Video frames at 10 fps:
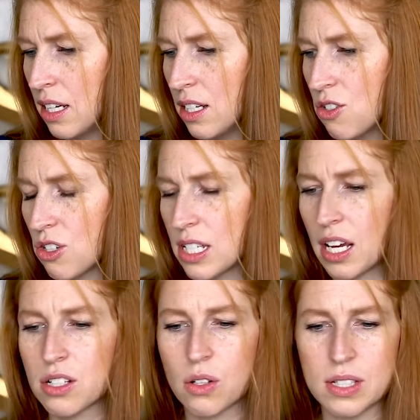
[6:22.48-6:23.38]

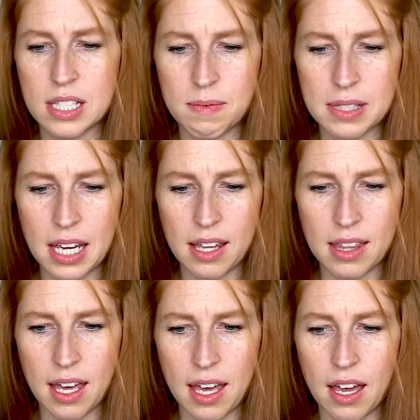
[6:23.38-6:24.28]
Interesting. So it seems like
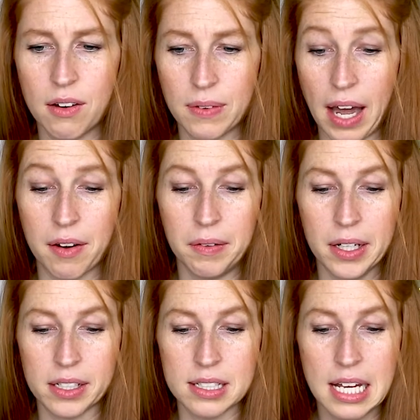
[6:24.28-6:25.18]
how it
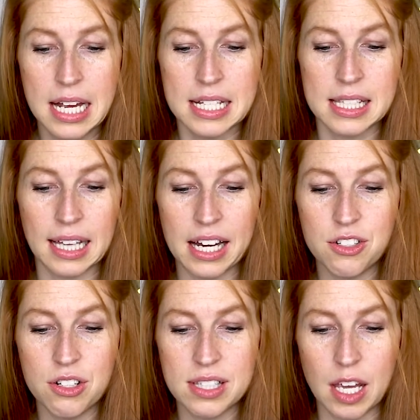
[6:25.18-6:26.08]
works.
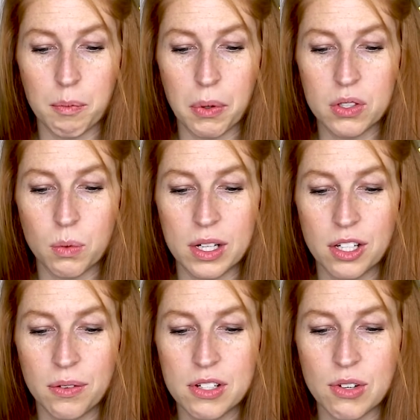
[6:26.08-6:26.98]
Select your samples, 1
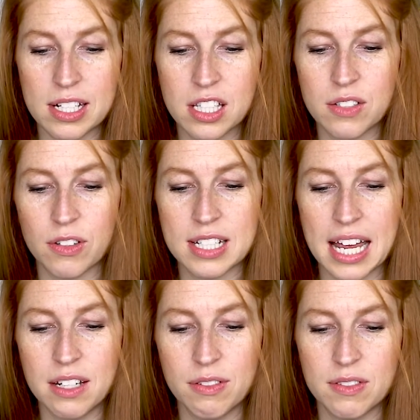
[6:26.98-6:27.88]
to 3 dresses for
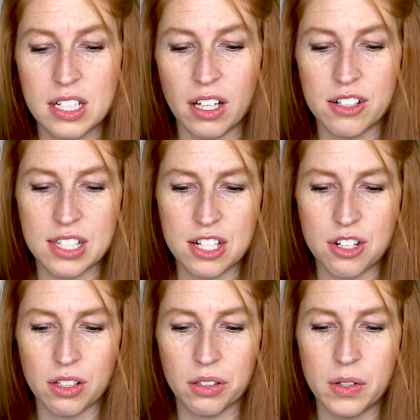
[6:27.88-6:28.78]
$10 to $15 each,
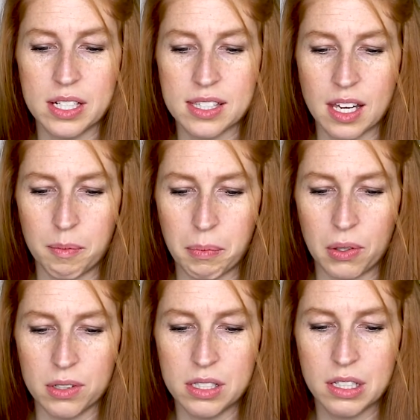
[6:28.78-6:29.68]
including
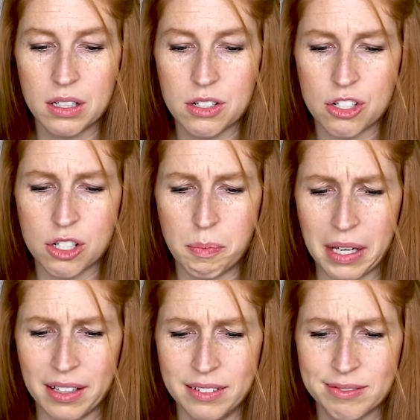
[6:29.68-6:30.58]
samples,
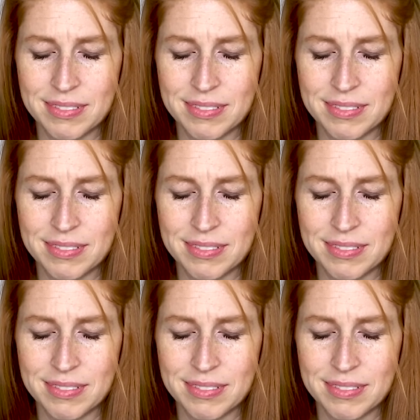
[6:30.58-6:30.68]
shipping.